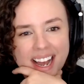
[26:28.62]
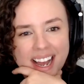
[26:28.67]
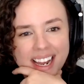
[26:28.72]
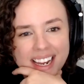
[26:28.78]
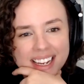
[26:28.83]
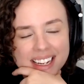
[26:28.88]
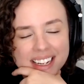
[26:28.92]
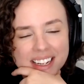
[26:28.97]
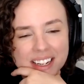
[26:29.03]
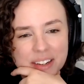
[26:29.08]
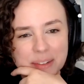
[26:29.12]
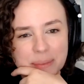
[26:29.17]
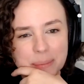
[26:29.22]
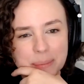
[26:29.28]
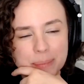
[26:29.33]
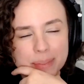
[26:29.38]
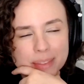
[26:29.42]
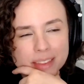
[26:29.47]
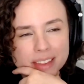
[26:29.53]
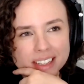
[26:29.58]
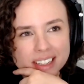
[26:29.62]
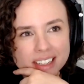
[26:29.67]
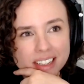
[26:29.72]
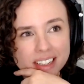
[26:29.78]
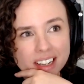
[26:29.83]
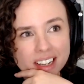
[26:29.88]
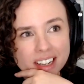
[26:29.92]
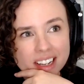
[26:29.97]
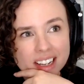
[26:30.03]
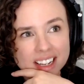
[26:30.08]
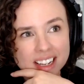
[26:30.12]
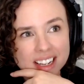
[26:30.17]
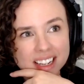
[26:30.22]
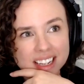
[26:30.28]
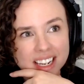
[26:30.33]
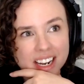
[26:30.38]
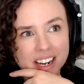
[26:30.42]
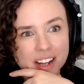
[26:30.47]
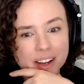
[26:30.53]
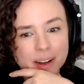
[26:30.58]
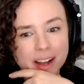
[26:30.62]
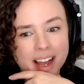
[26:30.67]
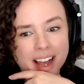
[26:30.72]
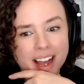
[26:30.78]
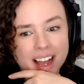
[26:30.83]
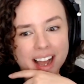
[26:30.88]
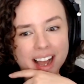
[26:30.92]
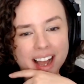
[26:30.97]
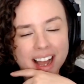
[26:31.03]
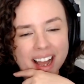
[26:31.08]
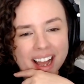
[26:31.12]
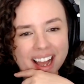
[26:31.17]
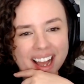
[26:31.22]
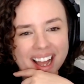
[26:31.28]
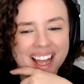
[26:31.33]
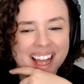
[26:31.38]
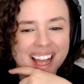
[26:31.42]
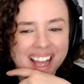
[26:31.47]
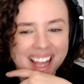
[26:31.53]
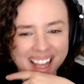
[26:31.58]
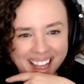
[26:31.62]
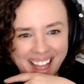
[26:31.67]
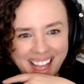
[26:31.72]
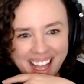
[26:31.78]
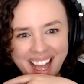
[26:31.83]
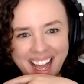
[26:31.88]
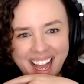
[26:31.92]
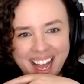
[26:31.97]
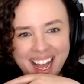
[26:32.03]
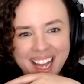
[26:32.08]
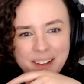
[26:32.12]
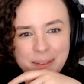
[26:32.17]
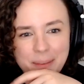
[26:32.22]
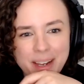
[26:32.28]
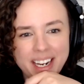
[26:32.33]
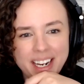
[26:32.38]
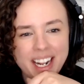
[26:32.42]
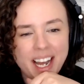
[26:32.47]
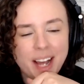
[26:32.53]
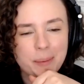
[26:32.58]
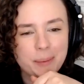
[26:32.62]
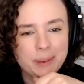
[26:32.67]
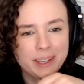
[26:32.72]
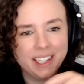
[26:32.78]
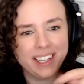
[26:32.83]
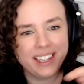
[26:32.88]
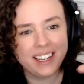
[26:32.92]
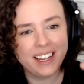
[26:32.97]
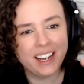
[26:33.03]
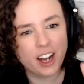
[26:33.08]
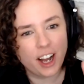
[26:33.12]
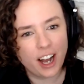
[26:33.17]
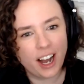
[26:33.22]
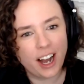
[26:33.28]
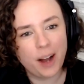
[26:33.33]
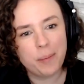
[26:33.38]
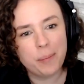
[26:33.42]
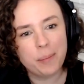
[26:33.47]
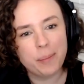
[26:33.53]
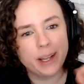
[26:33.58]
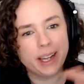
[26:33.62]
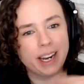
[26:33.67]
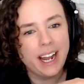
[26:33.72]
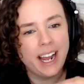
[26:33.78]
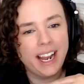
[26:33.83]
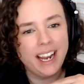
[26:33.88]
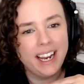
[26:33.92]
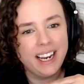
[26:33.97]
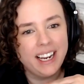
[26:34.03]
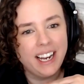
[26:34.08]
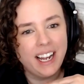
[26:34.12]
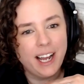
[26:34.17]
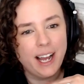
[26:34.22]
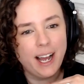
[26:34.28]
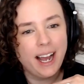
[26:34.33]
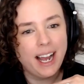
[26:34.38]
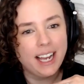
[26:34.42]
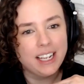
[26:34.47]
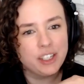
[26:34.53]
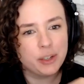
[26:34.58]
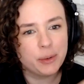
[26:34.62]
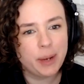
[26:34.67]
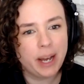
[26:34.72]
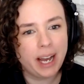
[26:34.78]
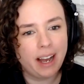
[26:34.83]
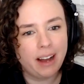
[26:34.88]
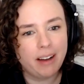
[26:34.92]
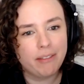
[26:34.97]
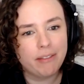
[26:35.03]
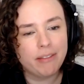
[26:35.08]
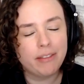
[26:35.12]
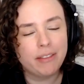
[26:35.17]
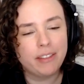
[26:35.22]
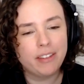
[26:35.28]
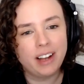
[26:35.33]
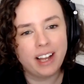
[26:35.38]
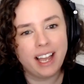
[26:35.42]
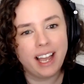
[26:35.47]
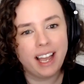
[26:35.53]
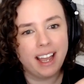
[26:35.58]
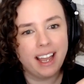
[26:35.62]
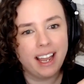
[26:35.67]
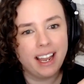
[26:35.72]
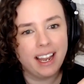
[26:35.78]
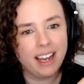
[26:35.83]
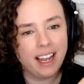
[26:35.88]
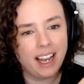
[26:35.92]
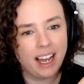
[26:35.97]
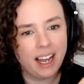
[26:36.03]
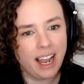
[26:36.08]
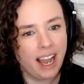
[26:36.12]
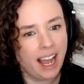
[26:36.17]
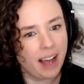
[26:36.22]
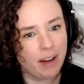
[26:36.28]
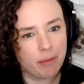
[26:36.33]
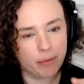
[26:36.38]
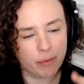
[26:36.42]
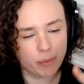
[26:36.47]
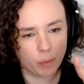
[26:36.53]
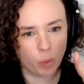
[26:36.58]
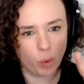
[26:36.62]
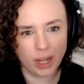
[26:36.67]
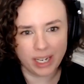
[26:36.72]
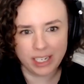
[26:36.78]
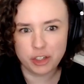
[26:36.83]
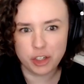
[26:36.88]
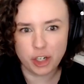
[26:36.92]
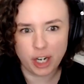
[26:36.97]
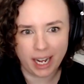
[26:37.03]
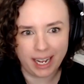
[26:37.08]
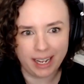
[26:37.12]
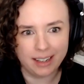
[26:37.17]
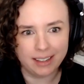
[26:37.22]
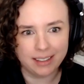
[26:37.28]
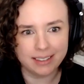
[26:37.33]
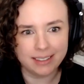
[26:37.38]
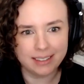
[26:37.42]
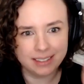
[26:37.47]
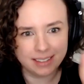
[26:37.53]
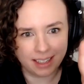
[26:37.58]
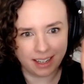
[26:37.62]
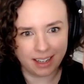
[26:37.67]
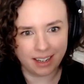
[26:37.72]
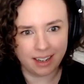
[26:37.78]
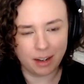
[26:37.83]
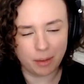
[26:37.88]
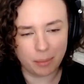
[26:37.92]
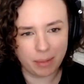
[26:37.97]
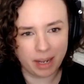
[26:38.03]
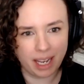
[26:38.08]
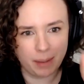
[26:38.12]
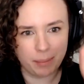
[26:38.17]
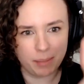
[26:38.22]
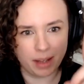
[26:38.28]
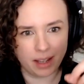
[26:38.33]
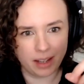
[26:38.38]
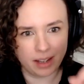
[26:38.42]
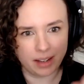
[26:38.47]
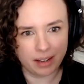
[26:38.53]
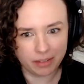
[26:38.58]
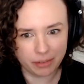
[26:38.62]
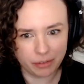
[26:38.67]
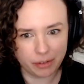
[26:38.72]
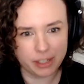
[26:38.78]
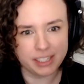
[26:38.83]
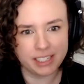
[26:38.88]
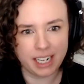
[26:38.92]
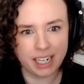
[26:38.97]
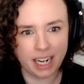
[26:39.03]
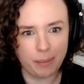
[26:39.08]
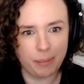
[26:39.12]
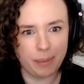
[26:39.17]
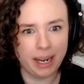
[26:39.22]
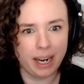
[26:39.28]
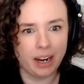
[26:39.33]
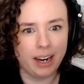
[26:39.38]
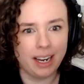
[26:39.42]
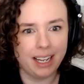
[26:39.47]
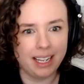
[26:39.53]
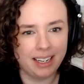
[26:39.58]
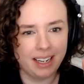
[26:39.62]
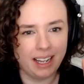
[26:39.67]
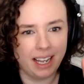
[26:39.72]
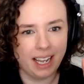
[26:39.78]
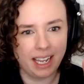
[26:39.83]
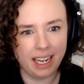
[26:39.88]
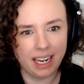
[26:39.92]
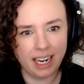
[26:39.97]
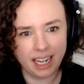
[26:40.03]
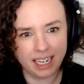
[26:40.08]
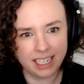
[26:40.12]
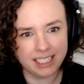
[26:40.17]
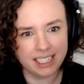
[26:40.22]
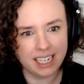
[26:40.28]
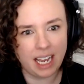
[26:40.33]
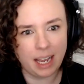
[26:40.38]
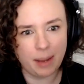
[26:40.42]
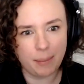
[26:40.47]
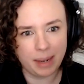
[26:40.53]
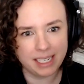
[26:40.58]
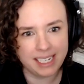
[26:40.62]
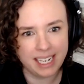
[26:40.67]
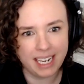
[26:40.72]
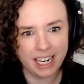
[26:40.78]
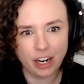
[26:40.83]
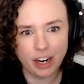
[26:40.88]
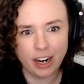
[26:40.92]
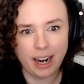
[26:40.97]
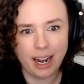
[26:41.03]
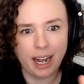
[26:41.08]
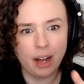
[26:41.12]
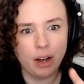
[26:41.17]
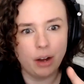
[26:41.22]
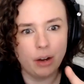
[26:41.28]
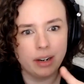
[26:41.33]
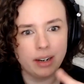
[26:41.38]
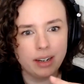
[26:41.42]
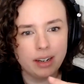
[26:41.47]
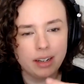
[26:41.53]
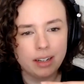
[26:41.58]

I, um, uh, you know, I may not be a cop, but I uh, I do have a I have one child. Um, I'm a first time parent, and anytime I take her out